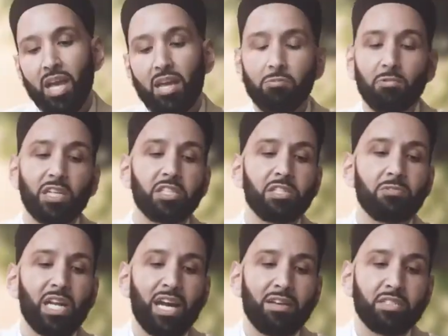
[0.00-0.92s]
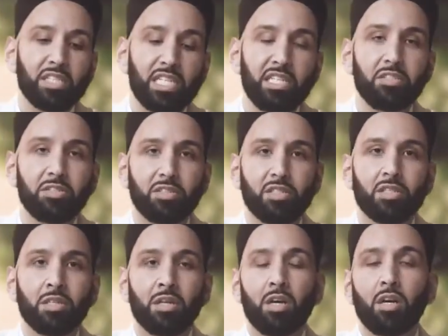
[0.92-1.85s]
and when she would have
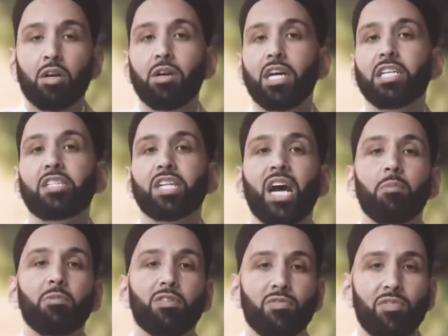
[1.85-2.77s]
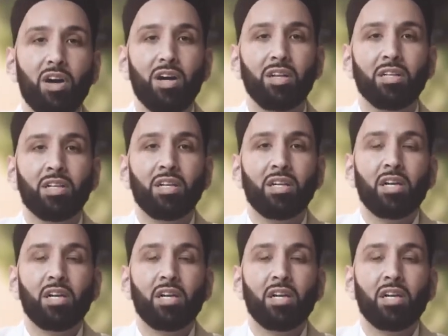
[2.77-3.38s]
seizures, her hijab would fall.